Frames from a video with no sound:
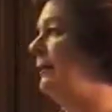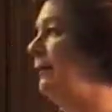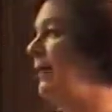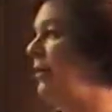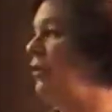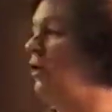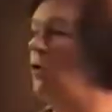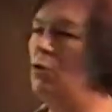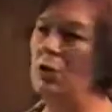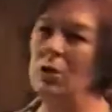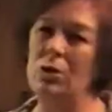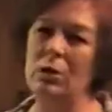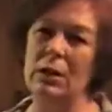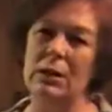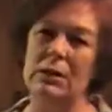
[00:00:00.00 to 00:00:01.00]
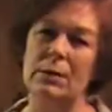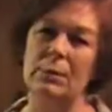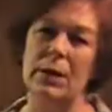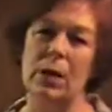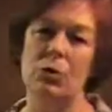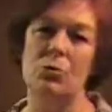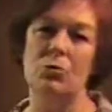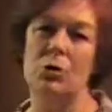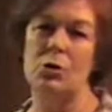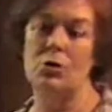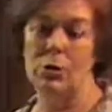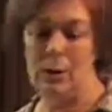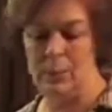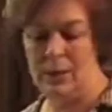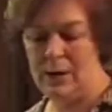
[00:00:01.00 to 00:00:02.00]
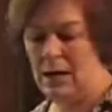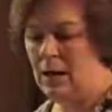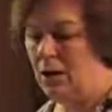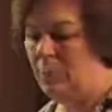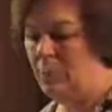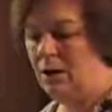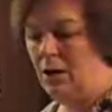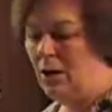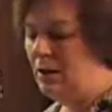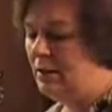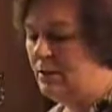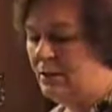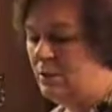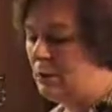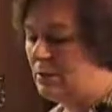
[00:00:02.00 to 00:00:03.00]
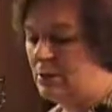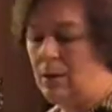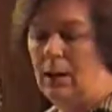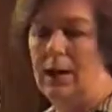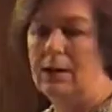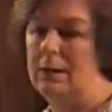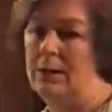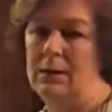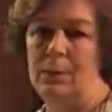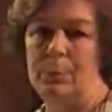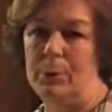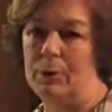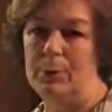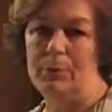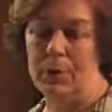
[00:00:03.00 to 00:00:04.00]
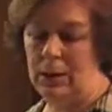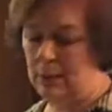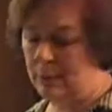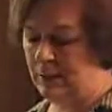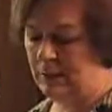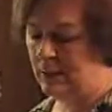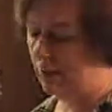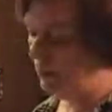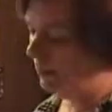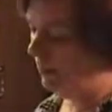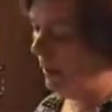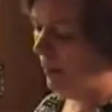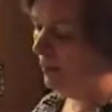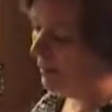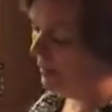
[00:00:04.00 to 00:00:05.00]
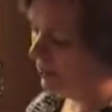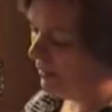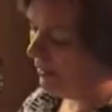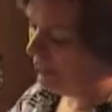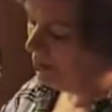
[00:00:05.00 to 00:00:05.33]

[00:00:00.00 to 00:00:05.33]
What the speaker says: yogurt and some Caro syrup, but all it did was clog the nipple. I mean, the puppies were getting